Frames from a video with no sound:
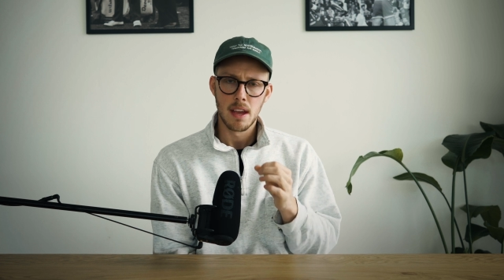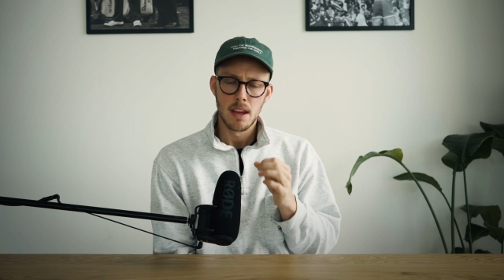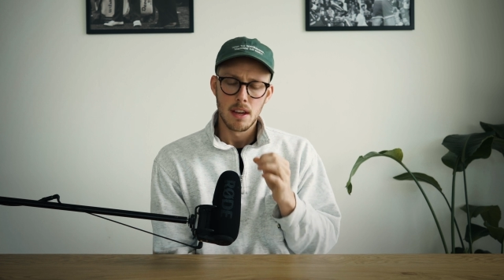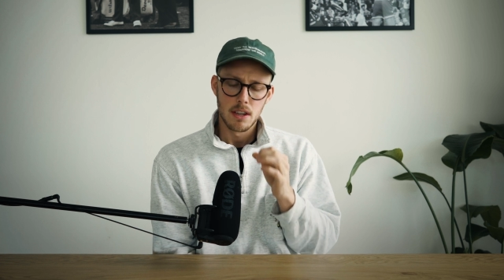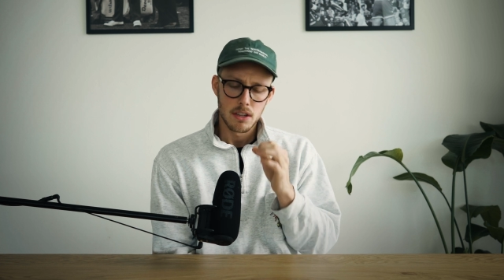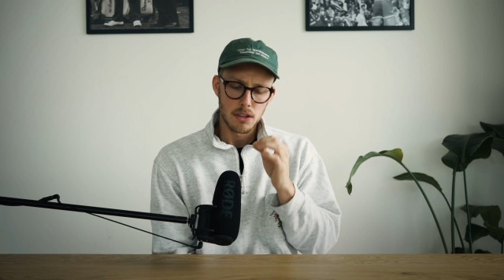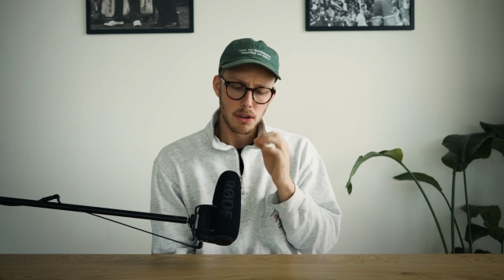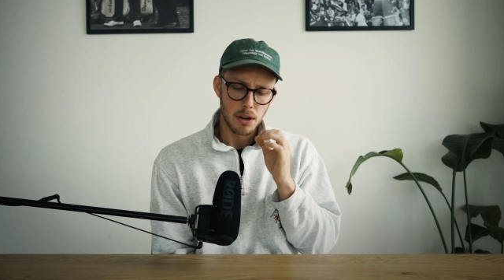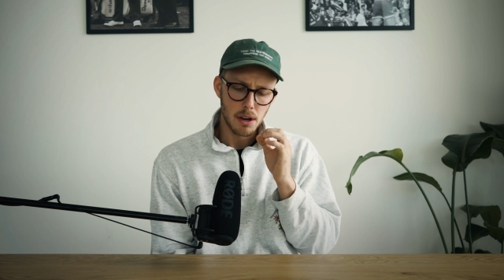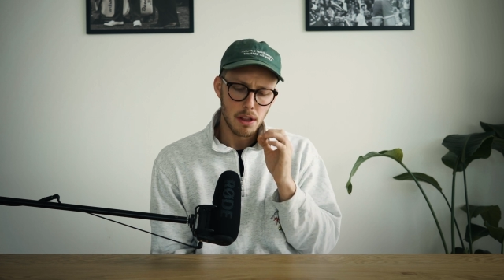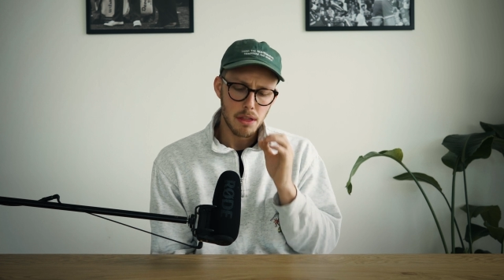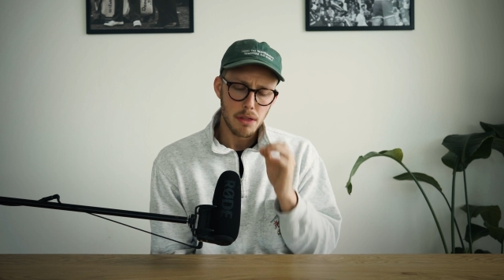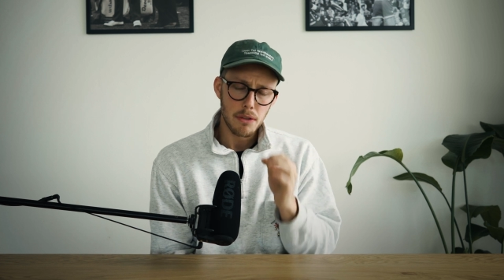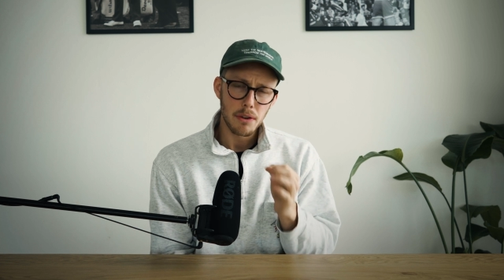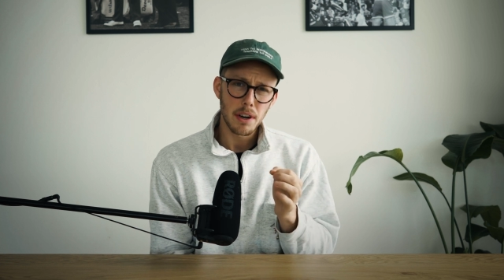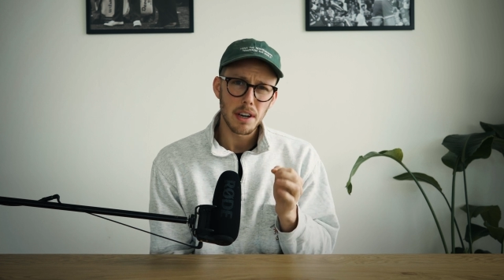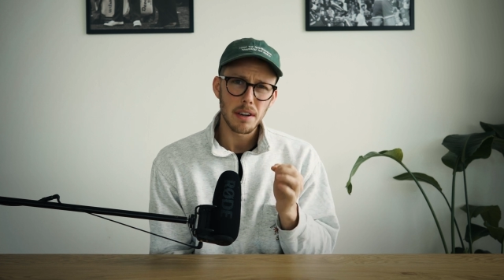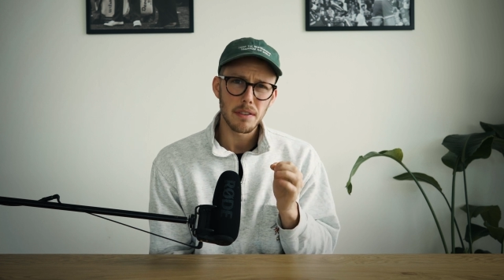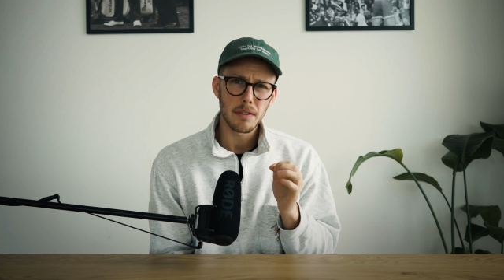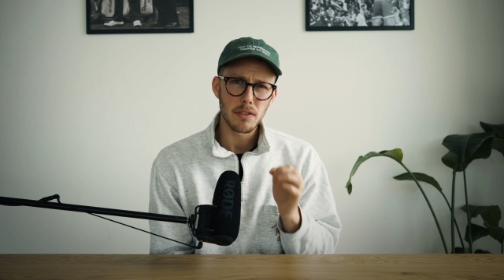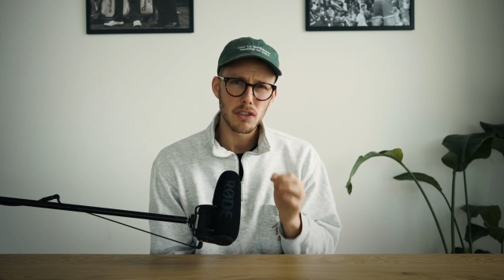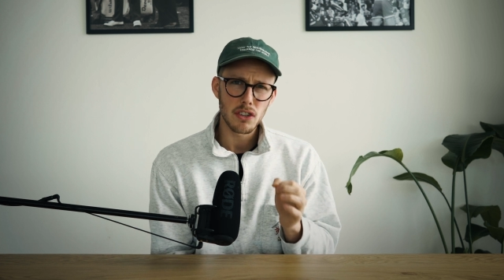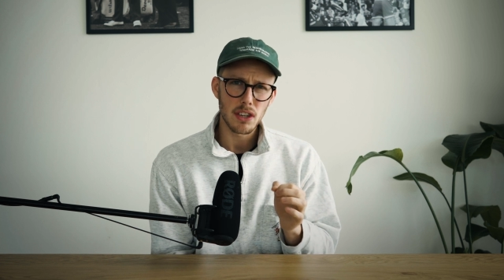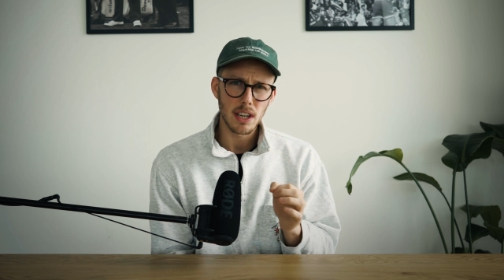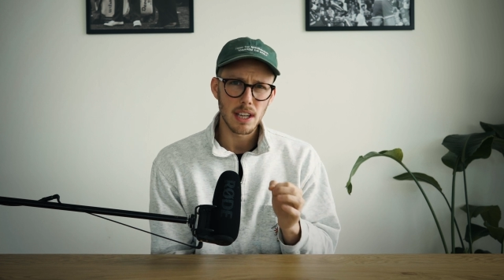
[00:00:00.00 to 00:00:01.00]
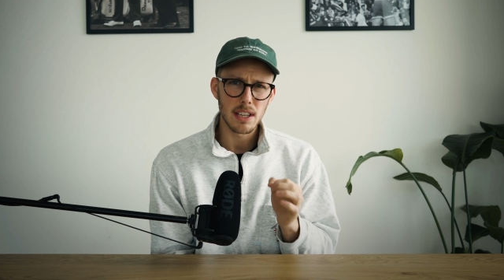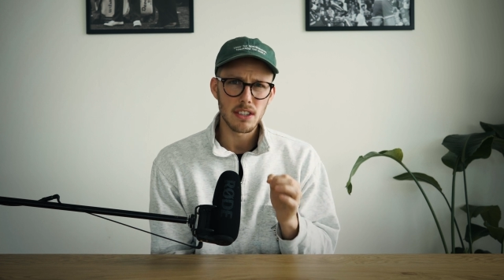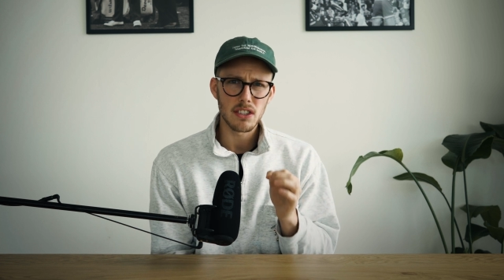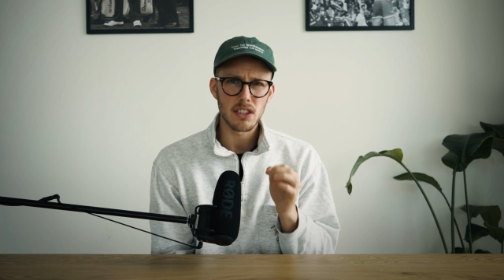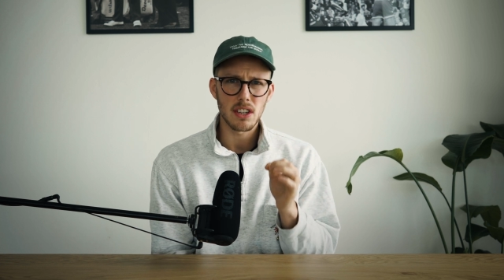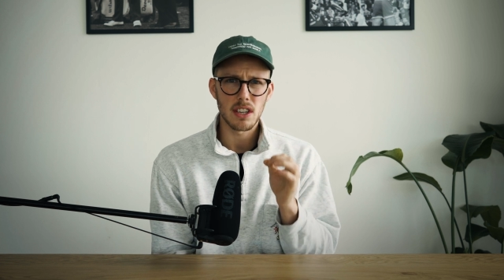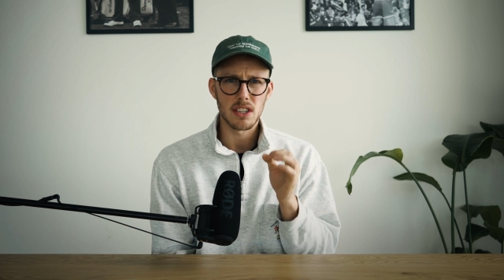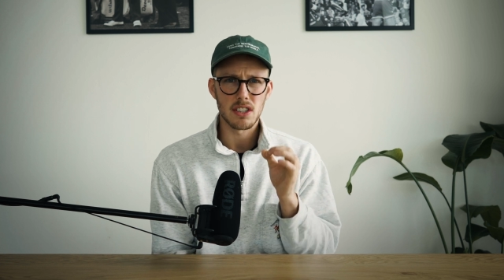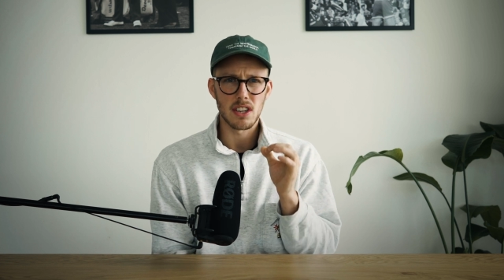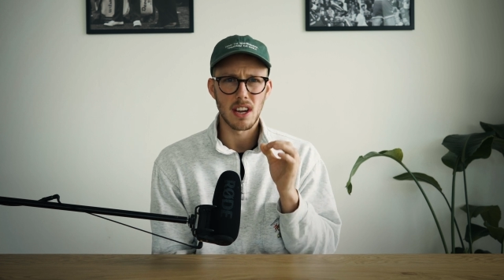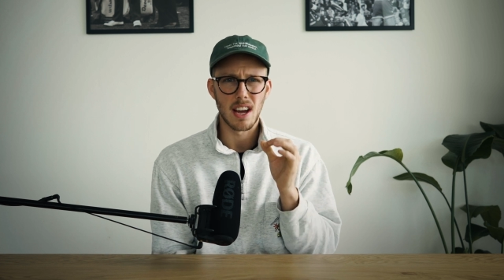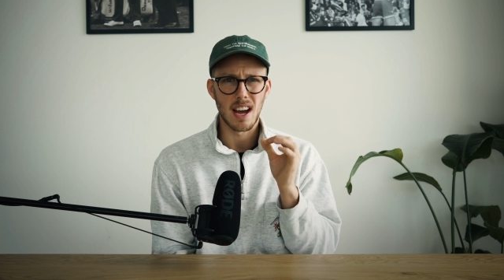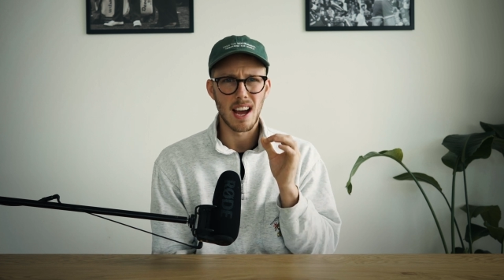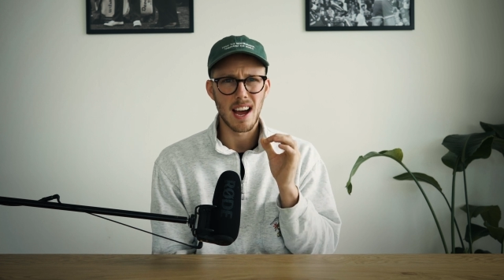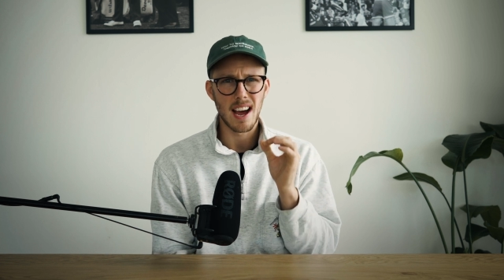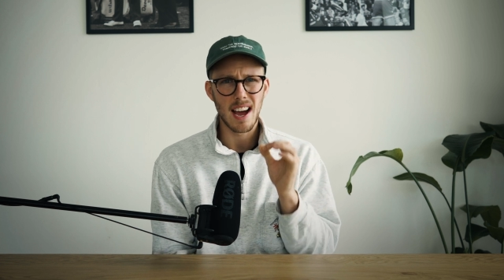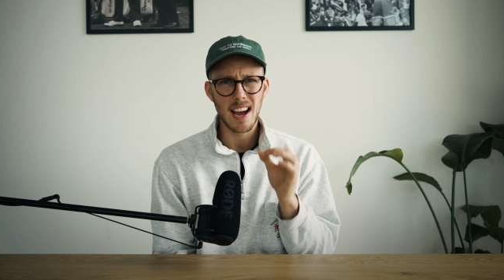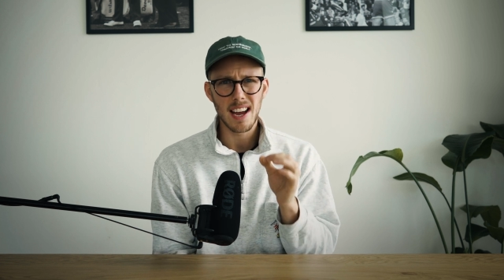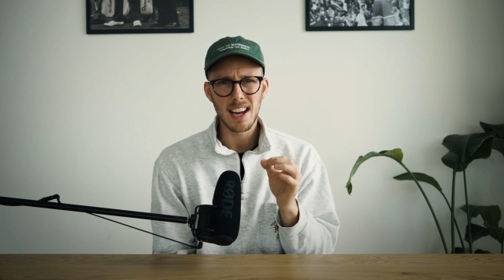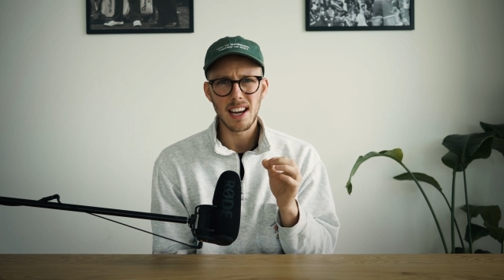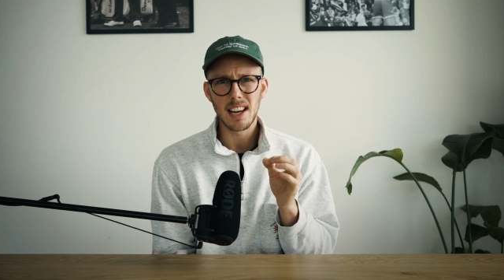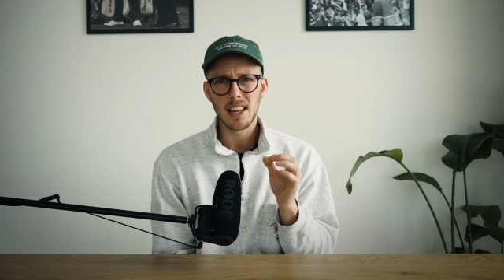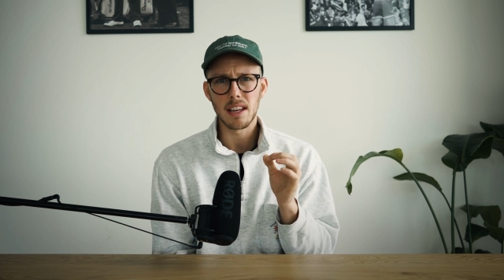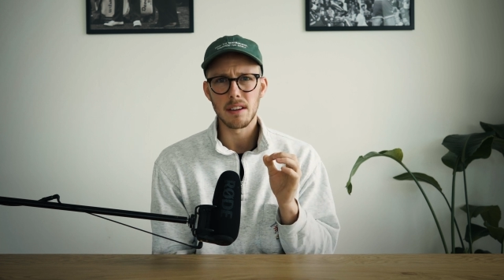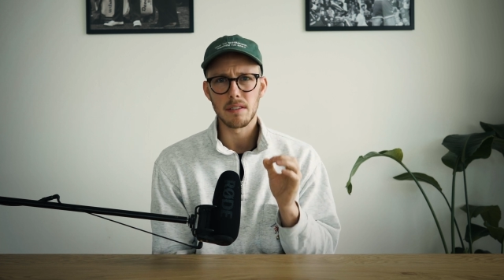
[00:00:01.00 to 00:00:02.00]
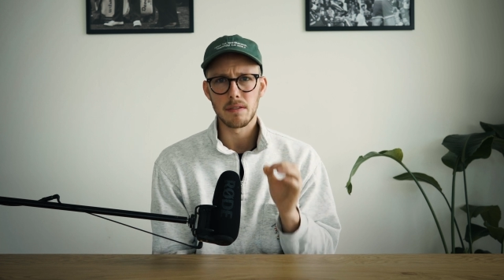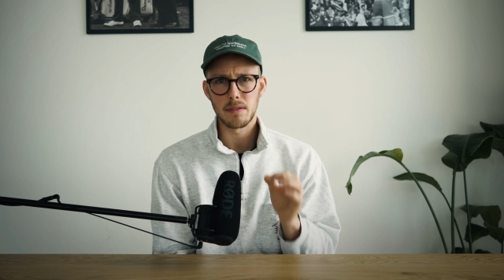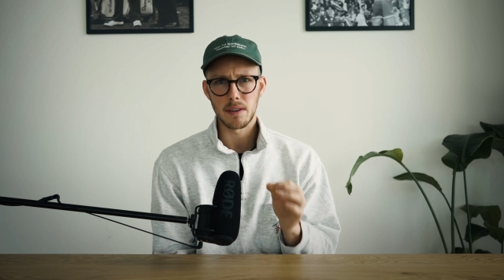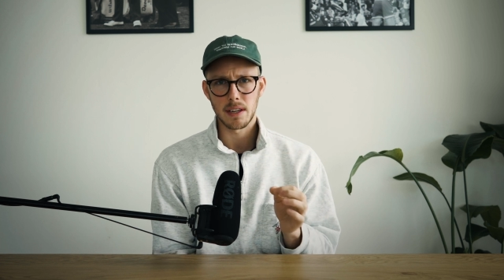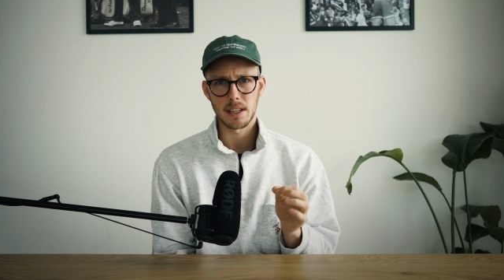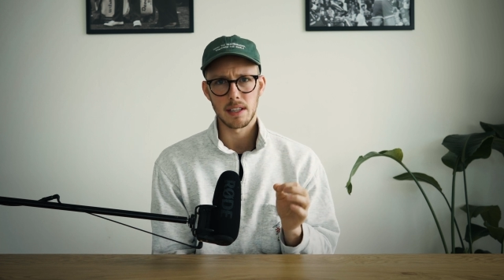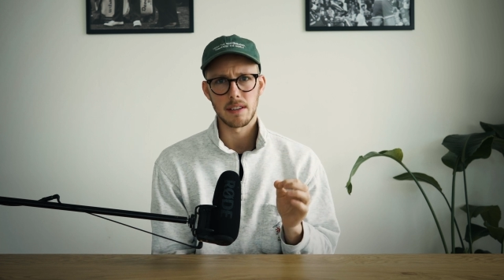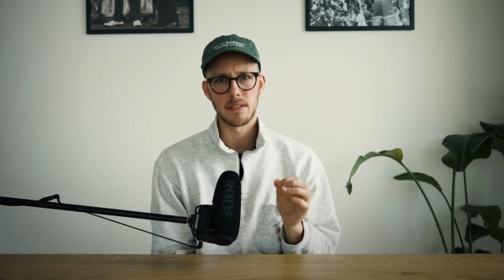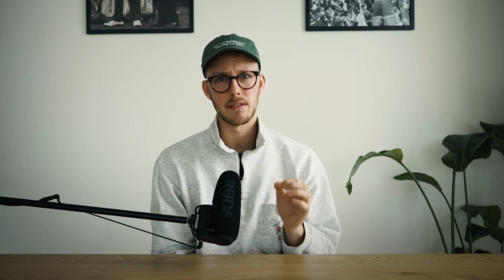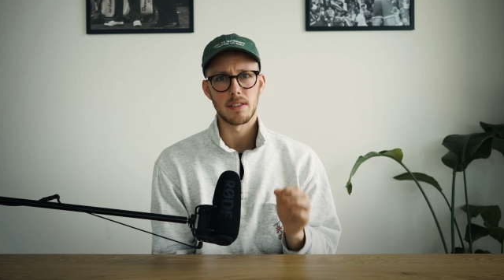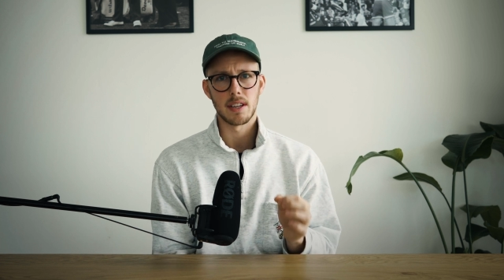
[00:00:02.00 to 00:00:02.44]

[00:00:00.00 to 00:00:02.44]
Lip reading: So the threat of change is a highly effective